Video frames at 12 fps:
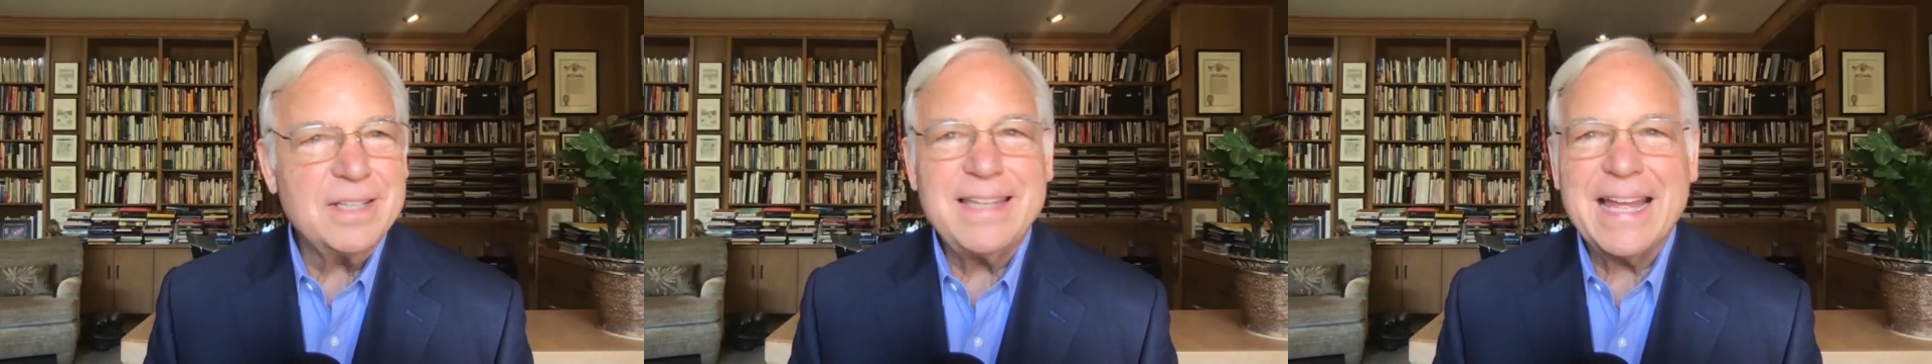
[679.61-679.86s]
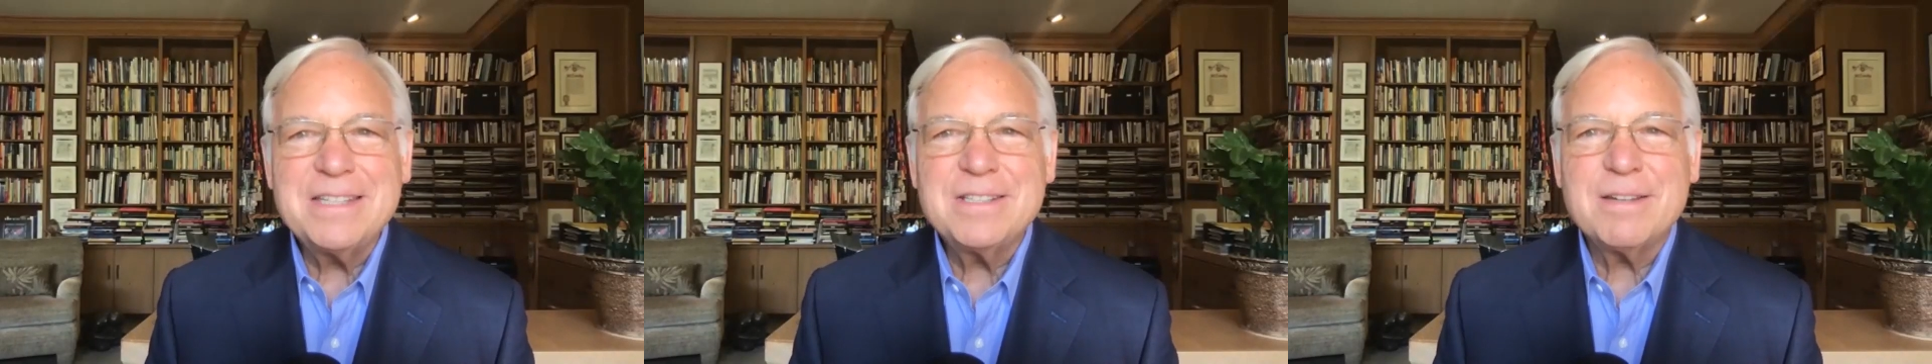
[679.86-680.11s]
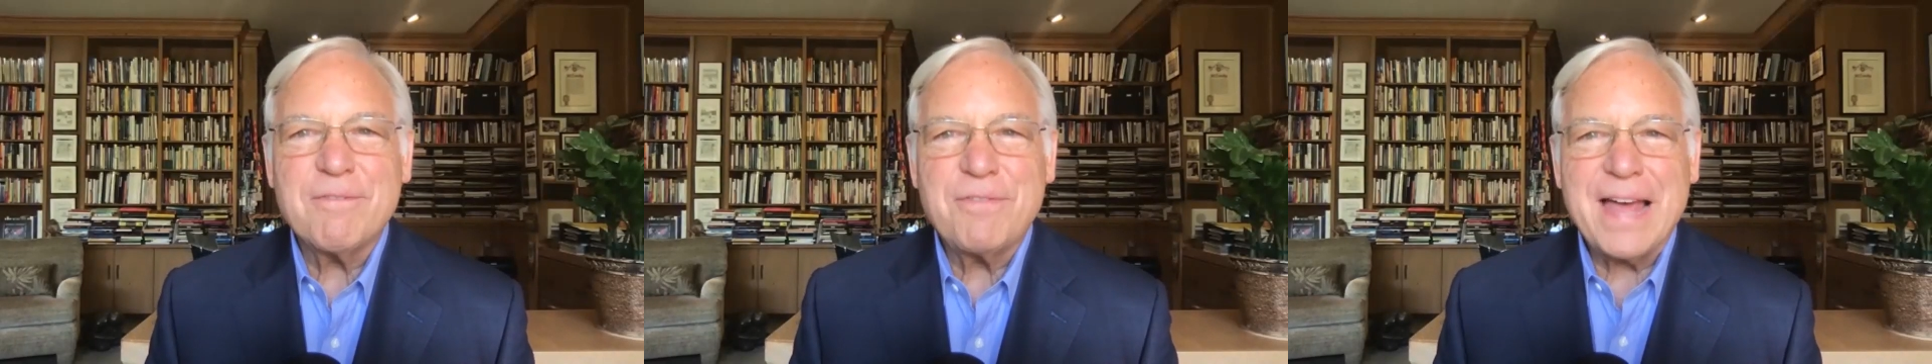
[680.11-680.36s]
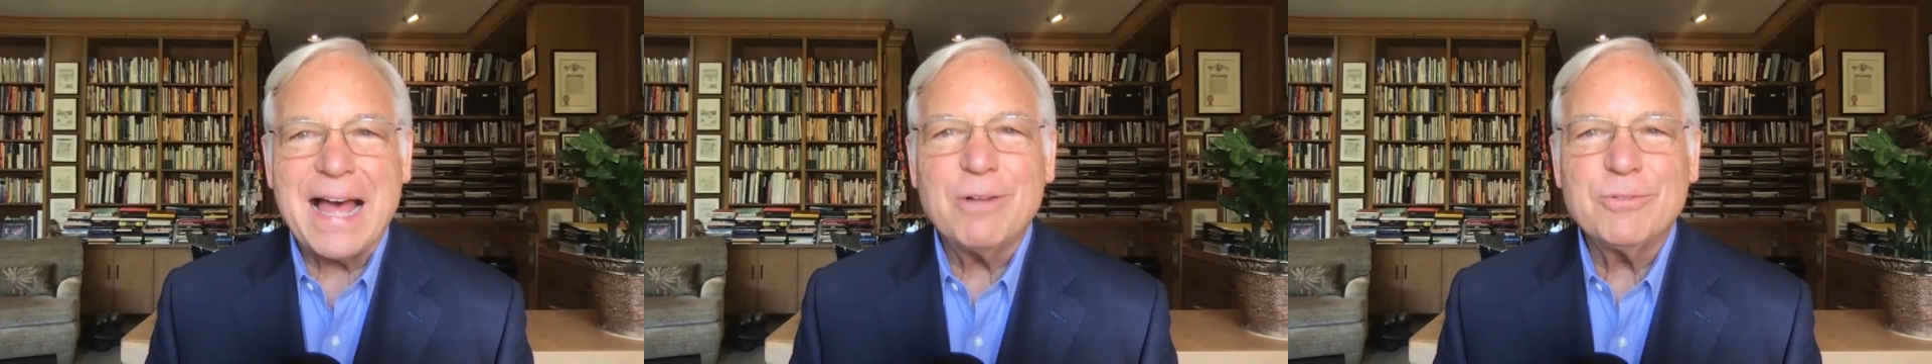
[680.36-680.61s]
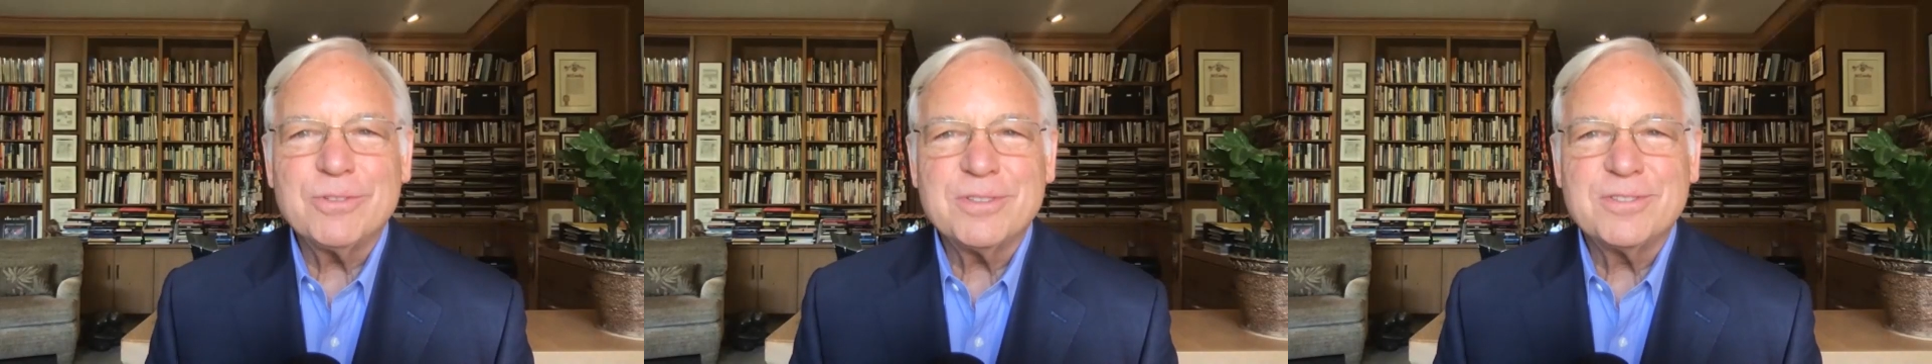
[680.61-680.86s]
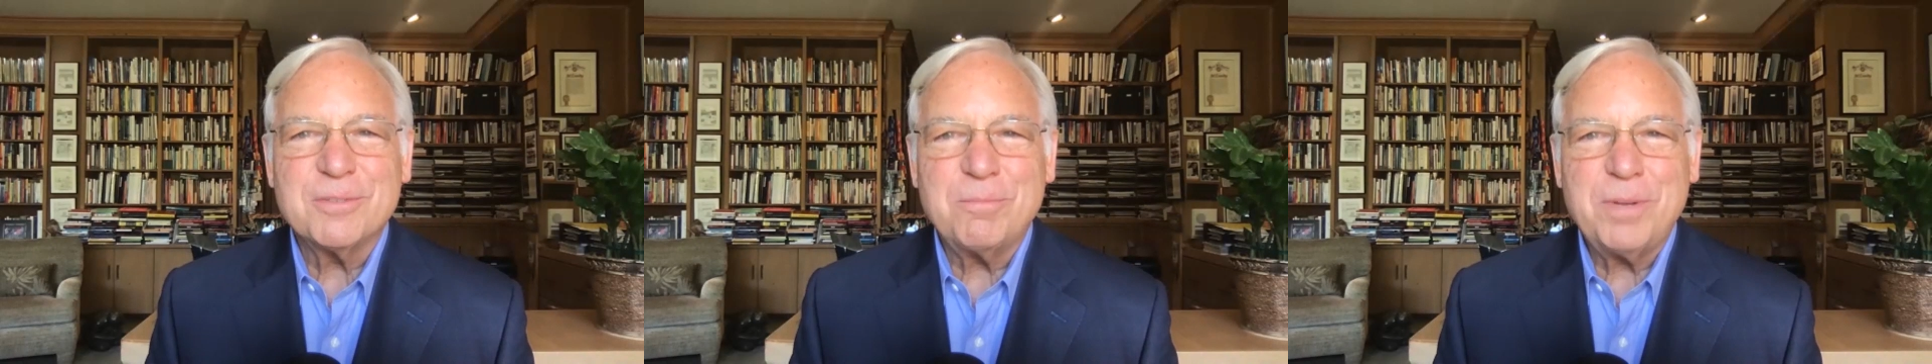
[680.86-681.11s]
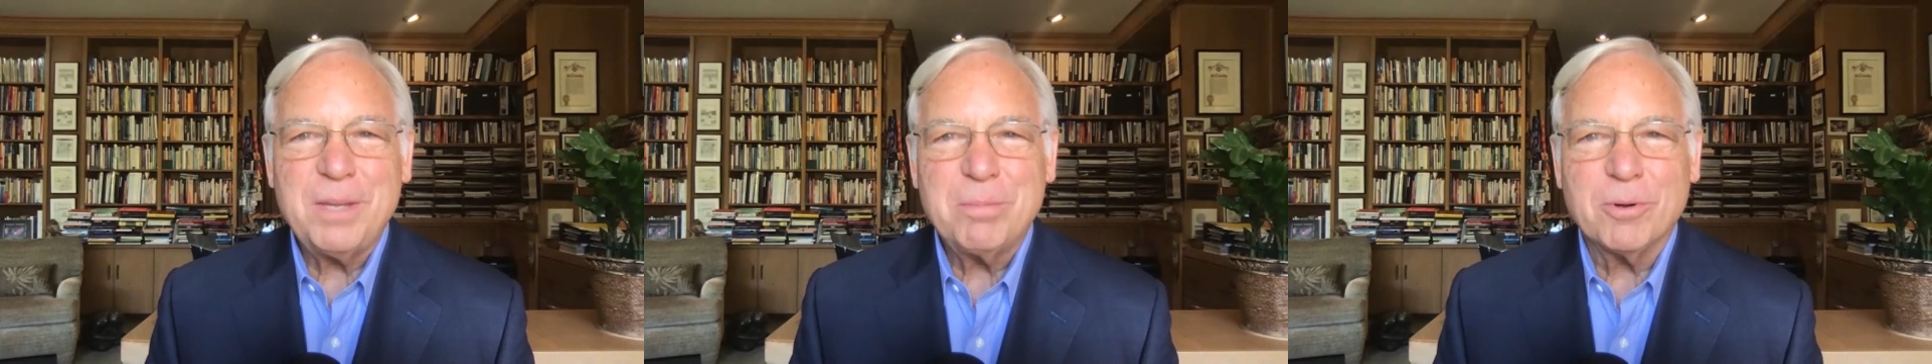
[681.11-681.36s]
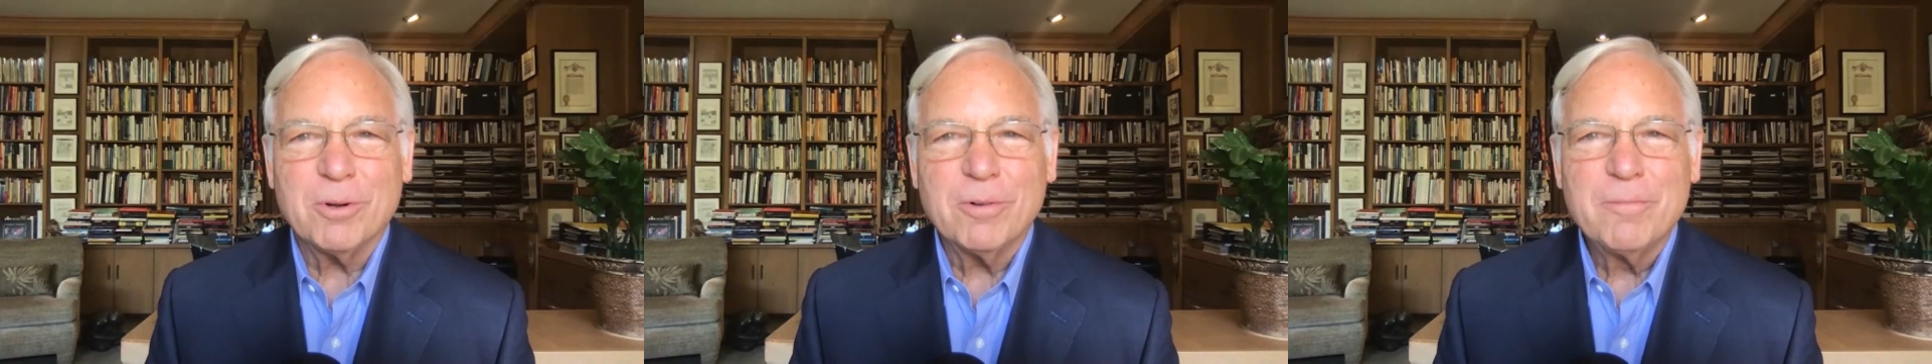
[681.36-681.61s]
tens of thousands of
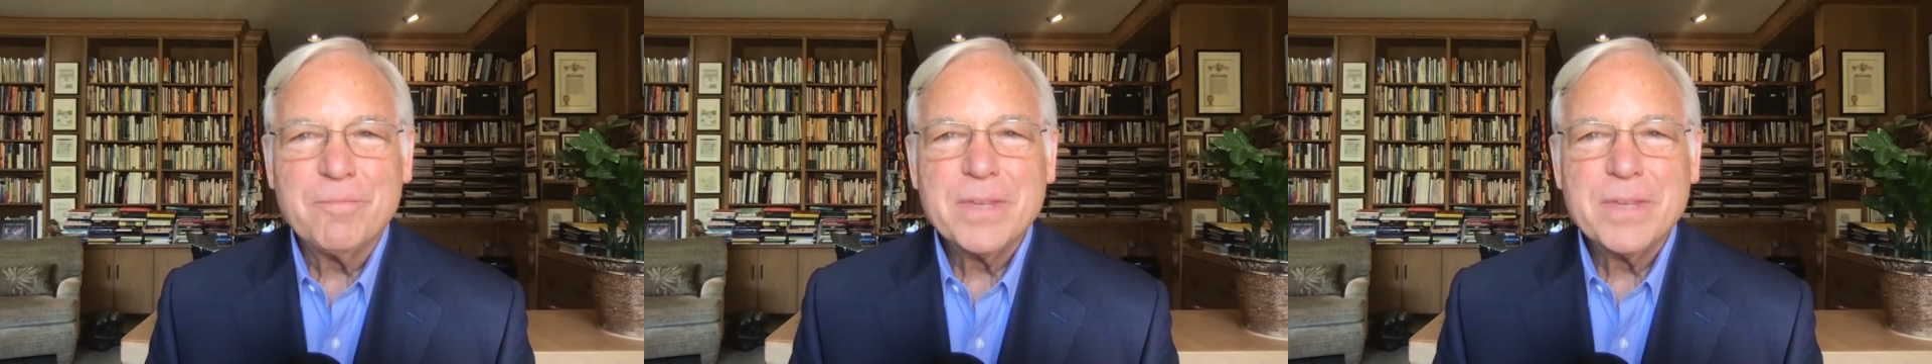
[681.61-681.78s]
people.